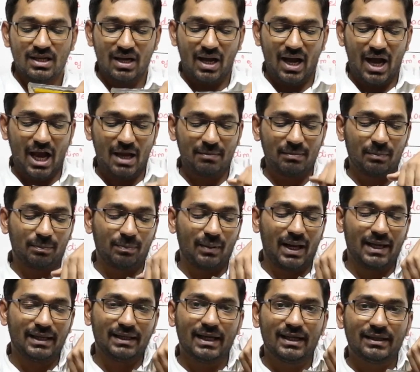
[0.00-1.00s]
I am
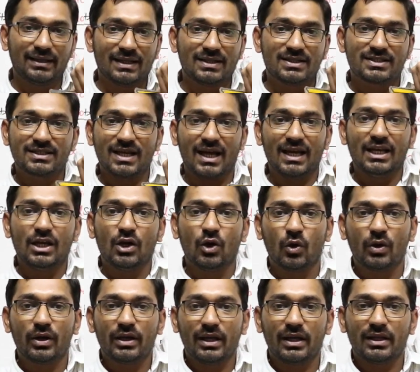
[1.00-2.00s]
applying a tensile
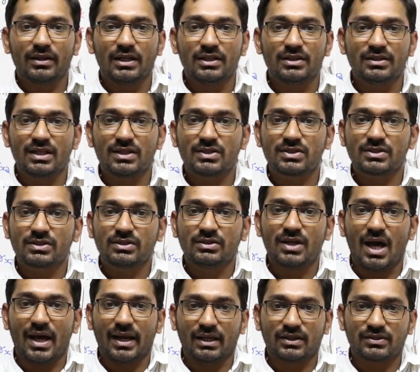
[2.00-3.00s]
load in this
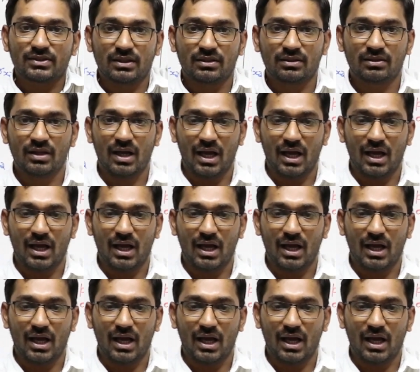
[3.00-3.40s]
direction